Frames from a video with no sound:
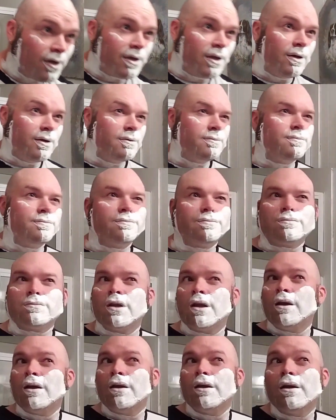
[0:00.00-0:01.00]
talking,
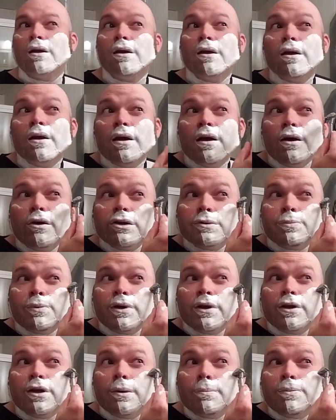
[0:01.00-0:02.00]
I was
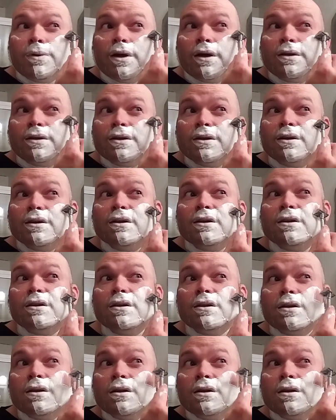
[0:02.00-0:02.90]
bringing up that there